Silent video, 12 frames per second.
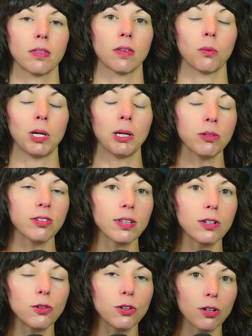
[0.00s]
When I was a
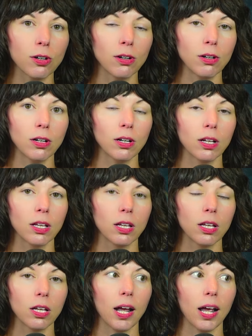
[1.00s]
little girl
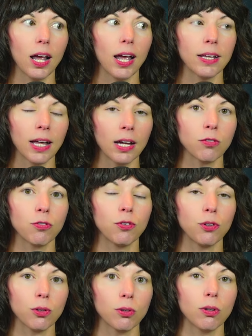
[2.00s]
and that
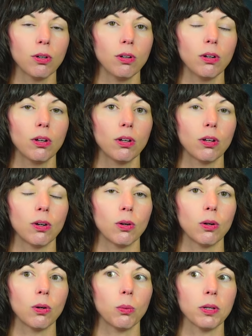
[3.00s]
funeral
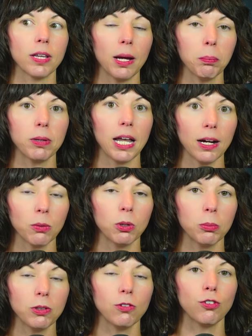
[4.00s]
with that Black
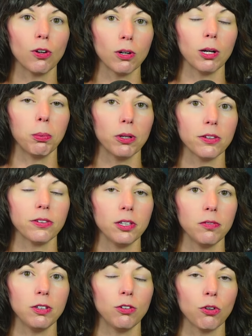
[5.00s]
woman showed up on the
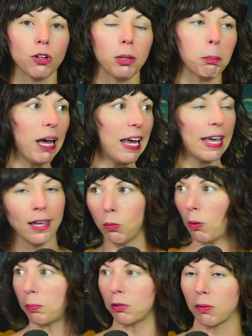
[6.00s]
TV screen, my head
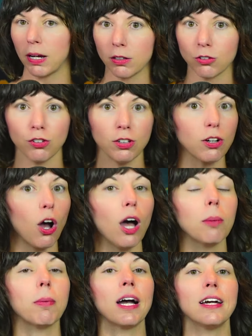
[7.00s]
whipped around. She
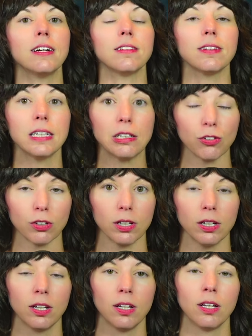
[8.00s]
caught my attention
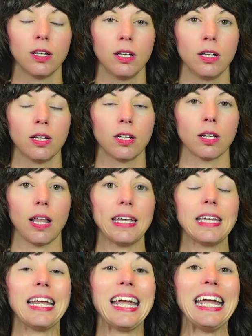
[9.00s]
like
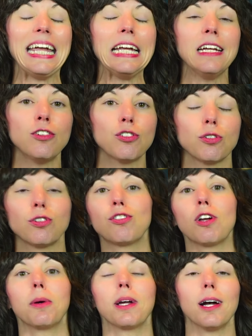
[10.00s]
an angel
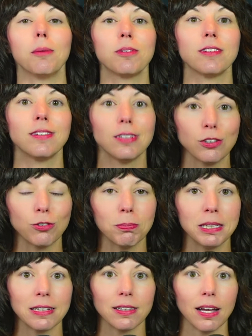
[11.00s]
showing up to teach
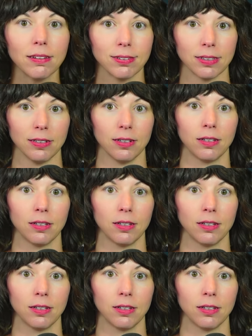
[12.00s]
me a lesson.